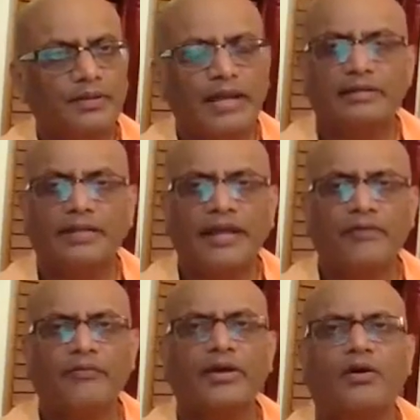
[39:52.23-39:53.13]
And they
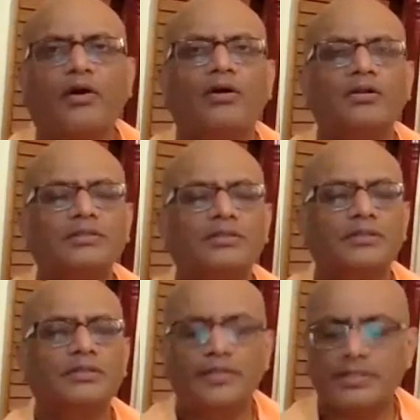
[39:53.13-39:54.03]
were all
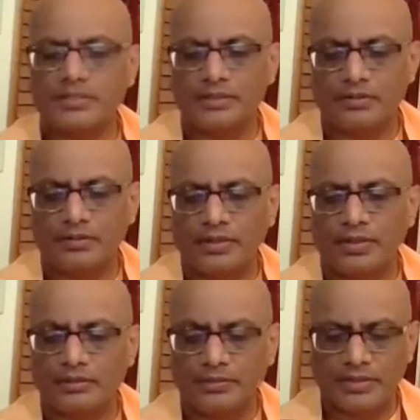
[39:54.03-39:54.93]
this,
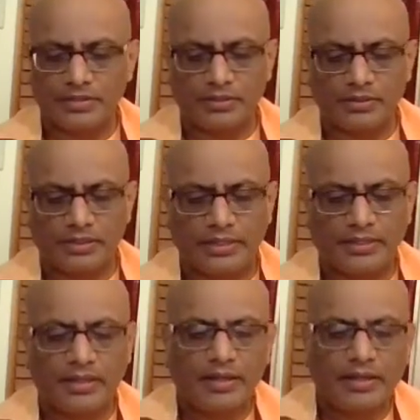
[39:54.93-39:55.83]
what is called that
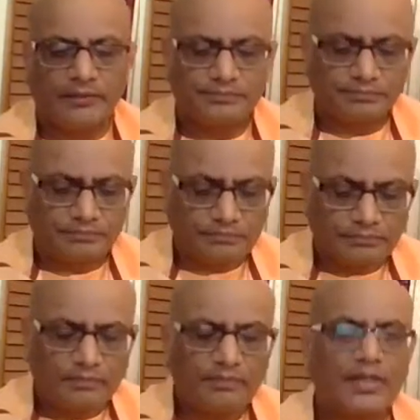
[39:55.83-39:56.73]

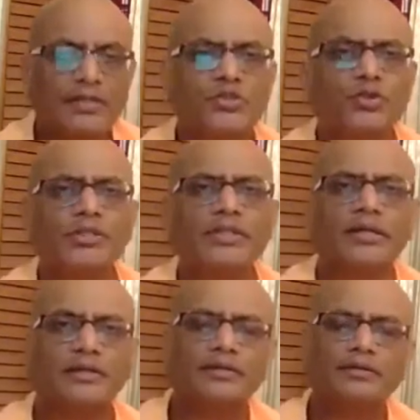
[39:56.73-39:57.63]

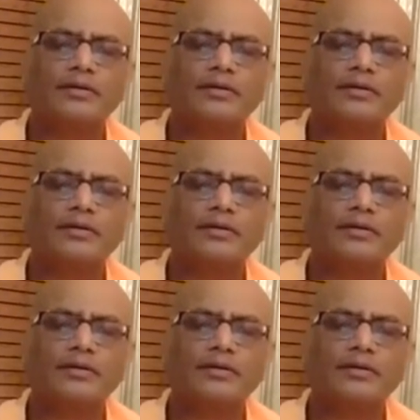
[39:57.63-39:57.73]
Srutidhar.